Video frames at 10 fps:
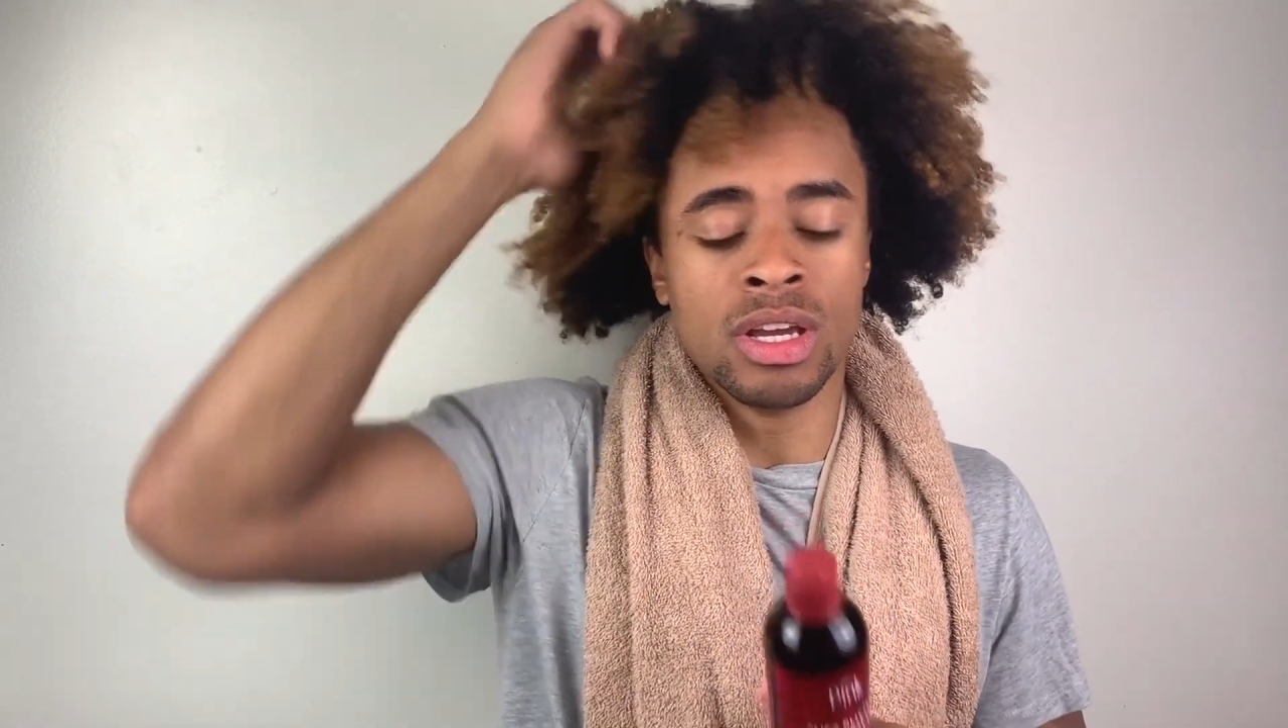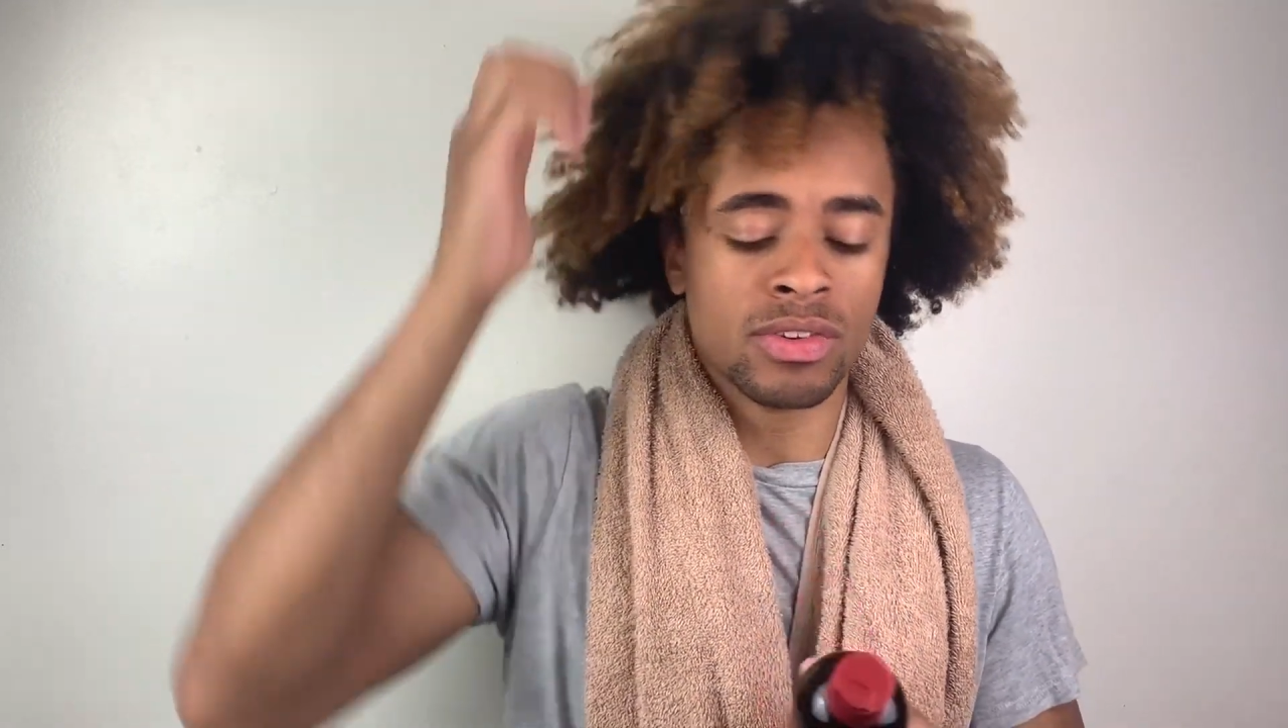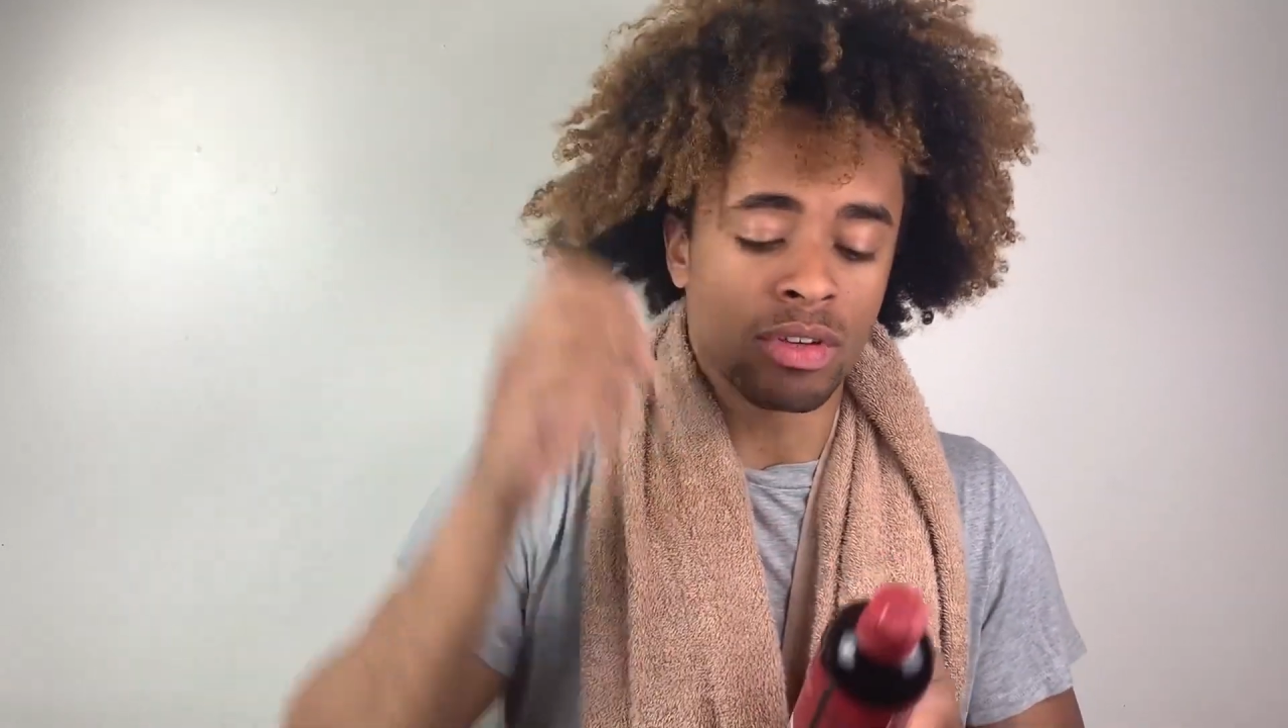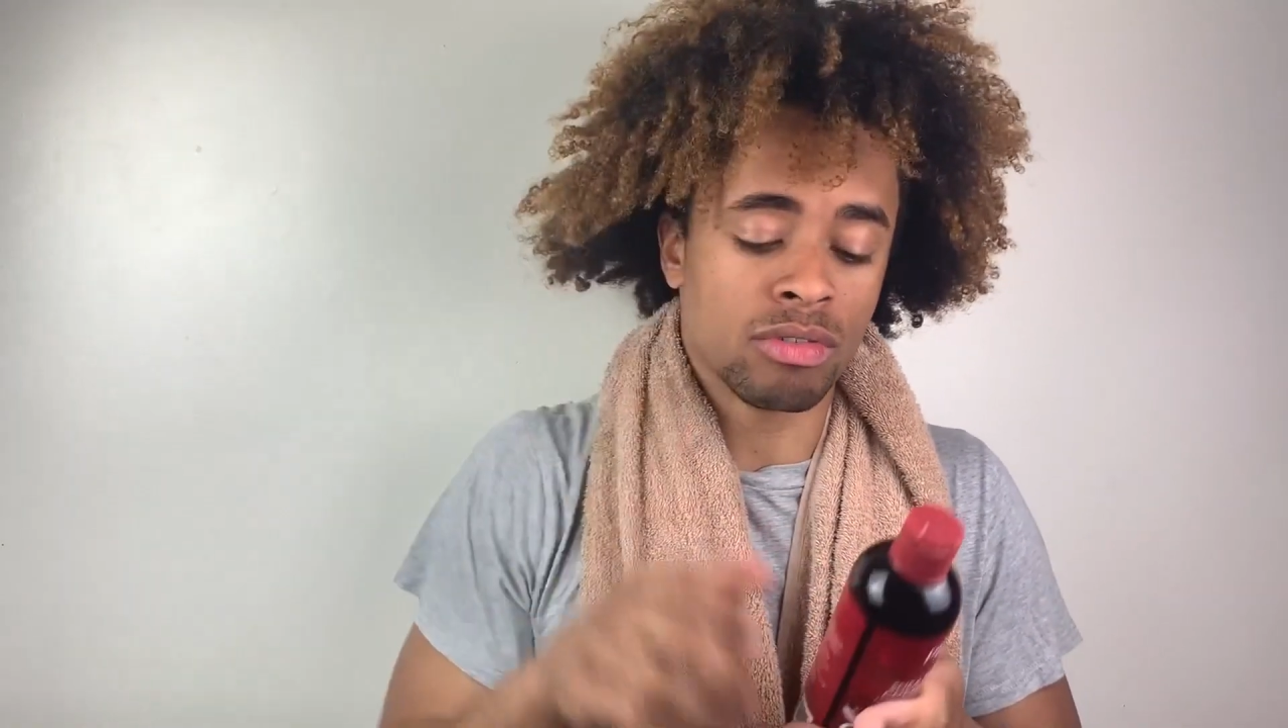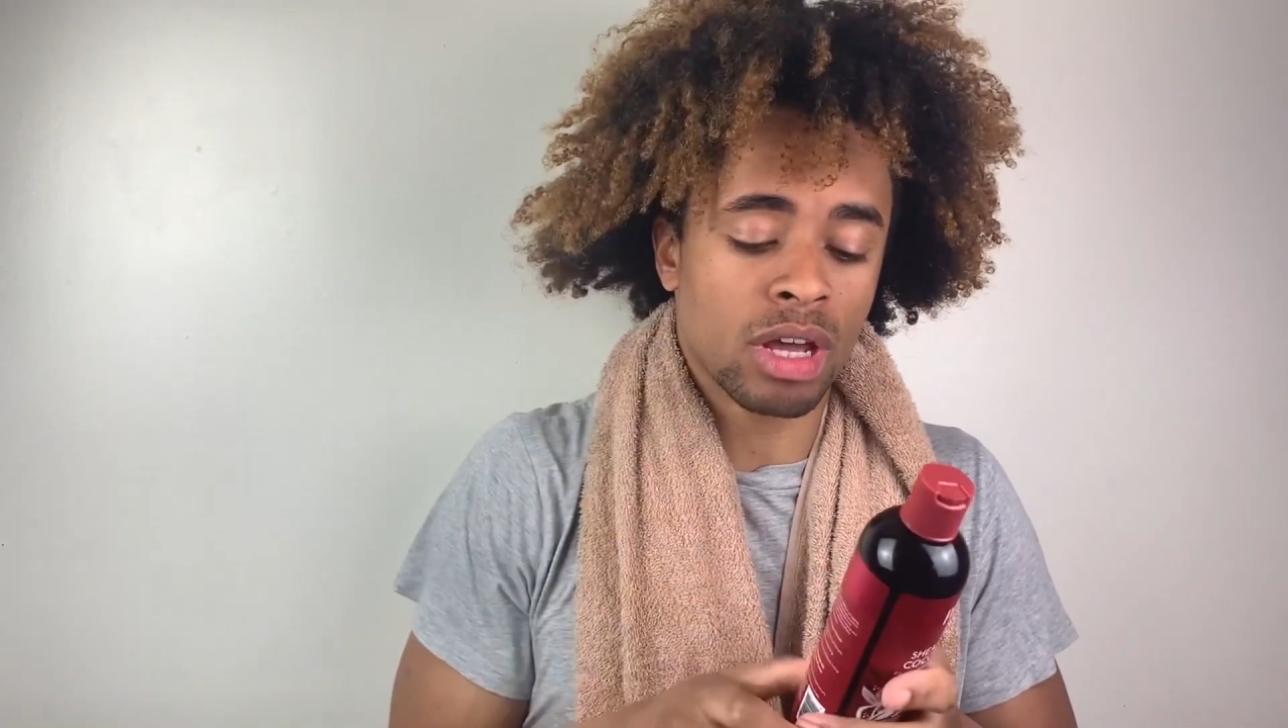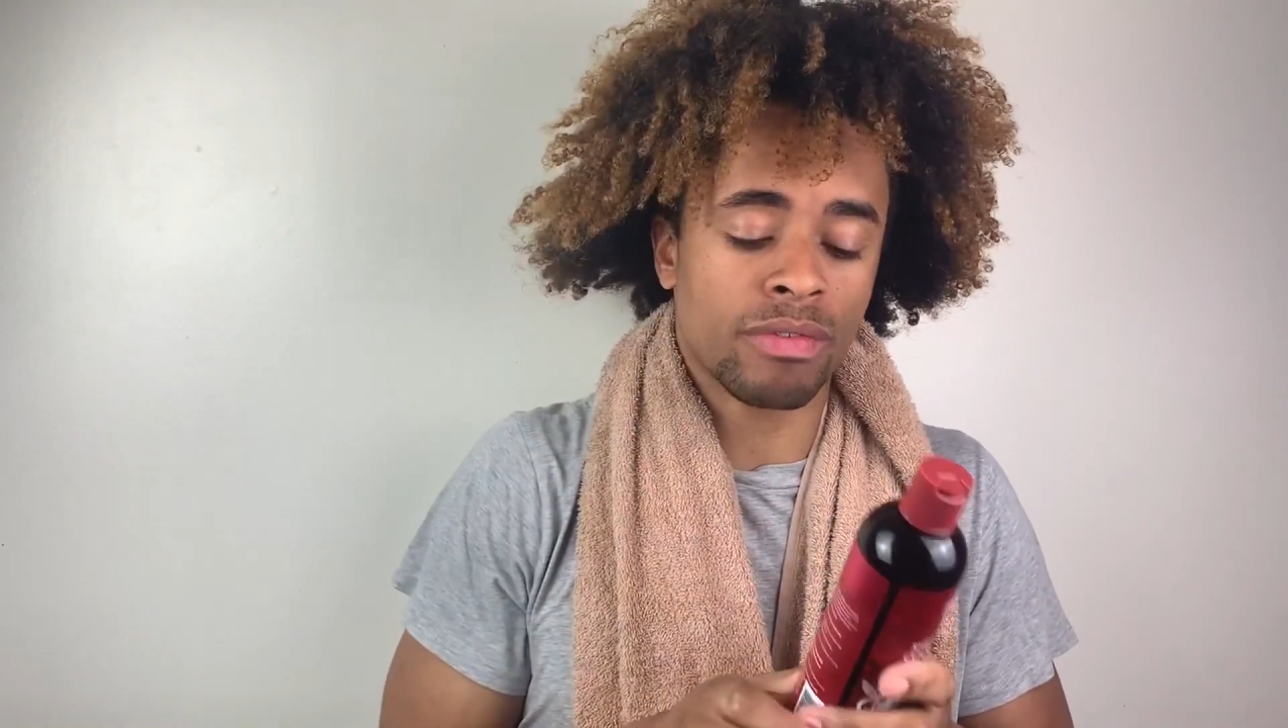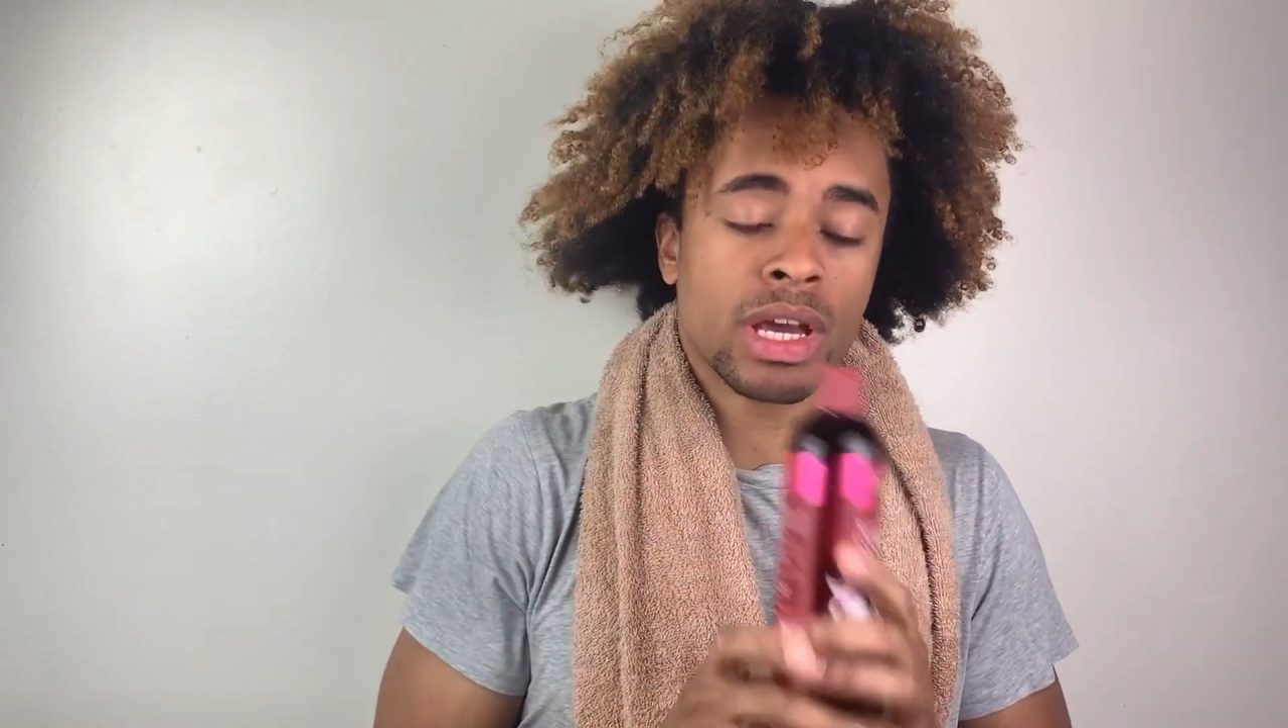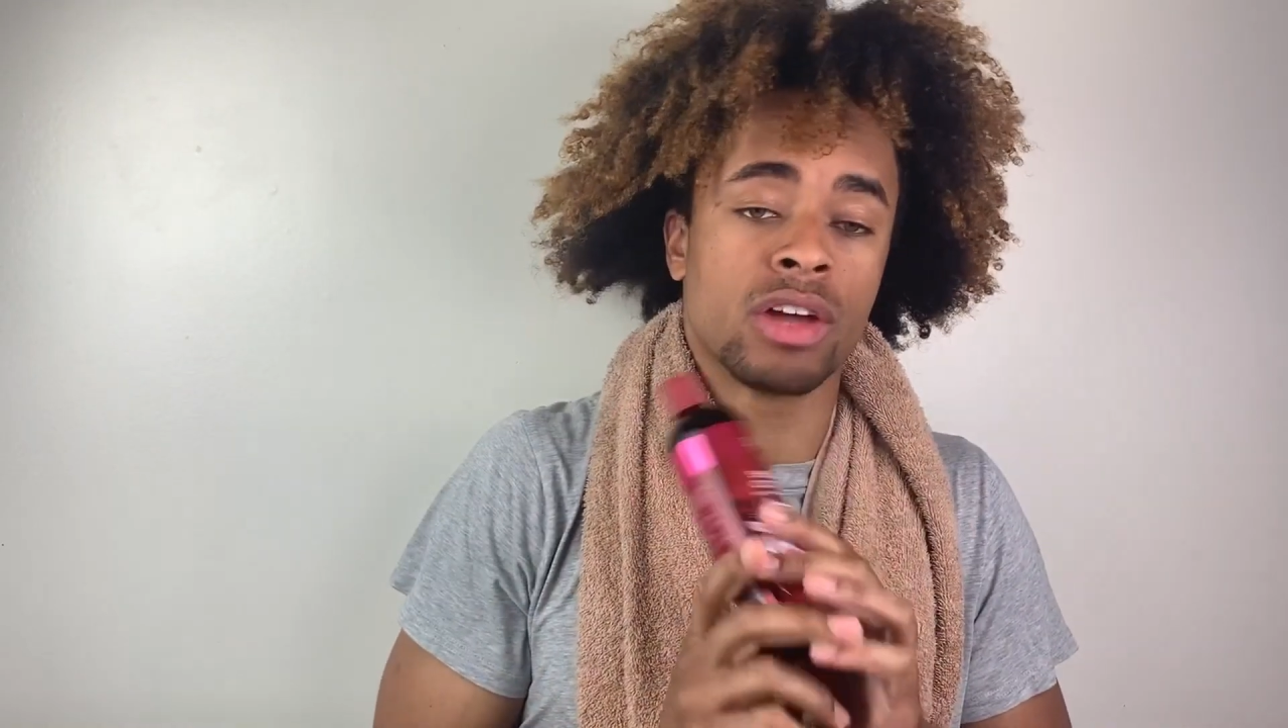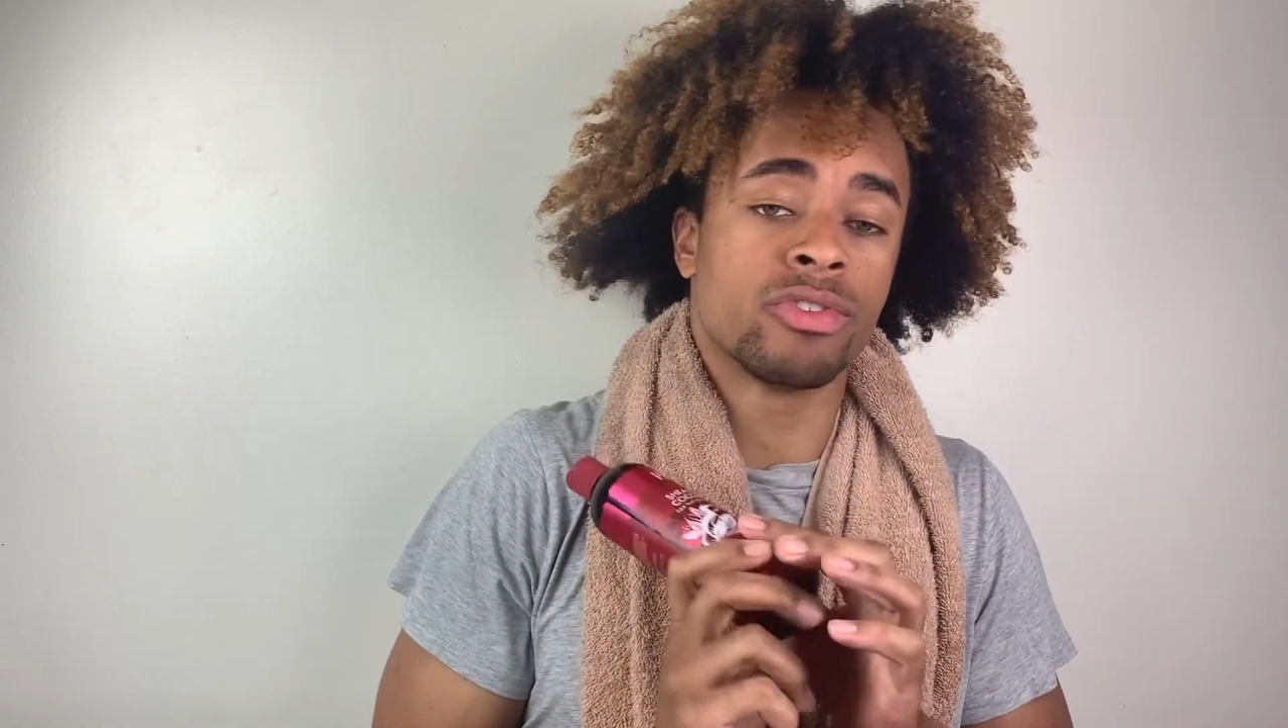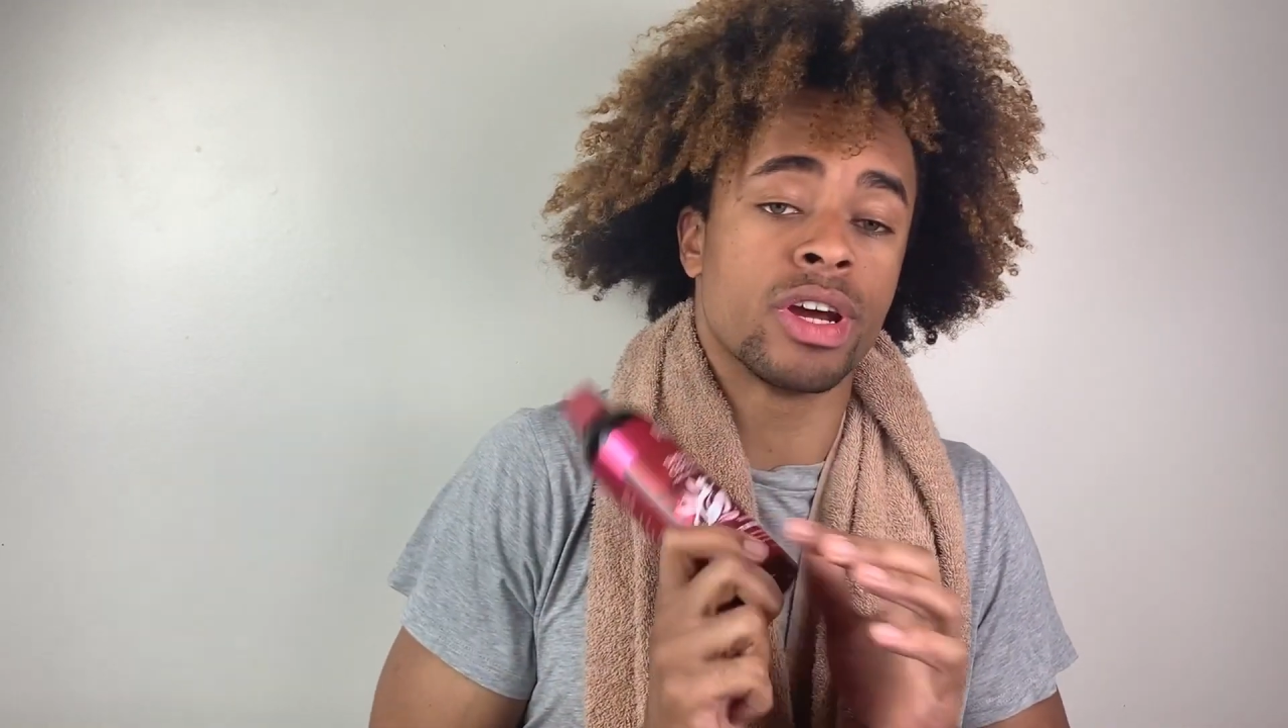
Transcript: So you definitely gotta